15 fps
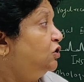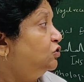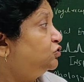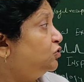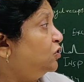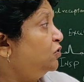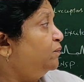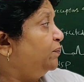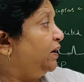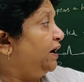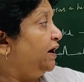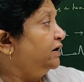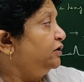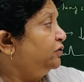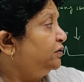So
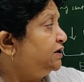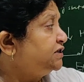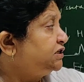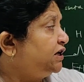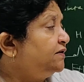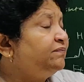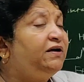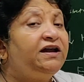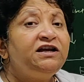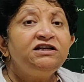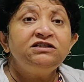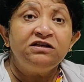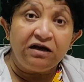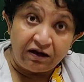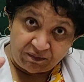during sleep there
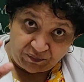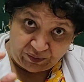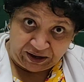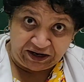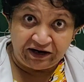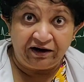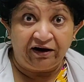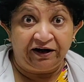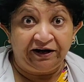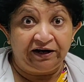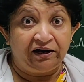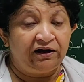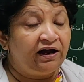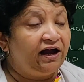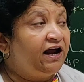is
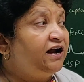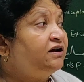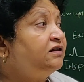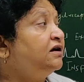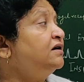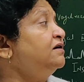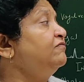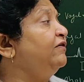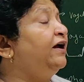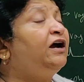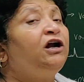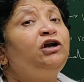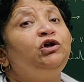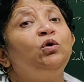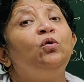bradycardia and the
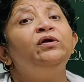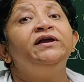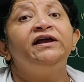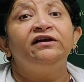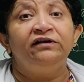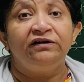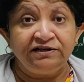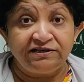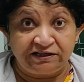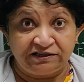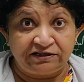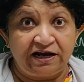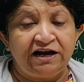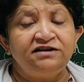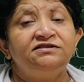vagal tone
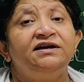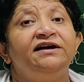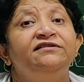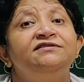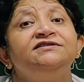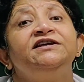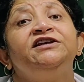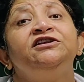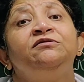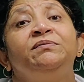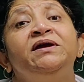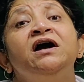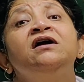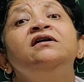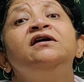increases and sinus
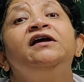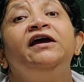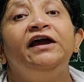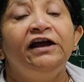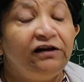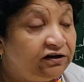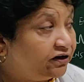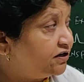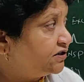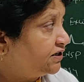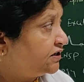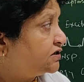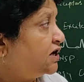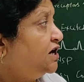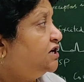arrhythmia
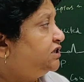increases.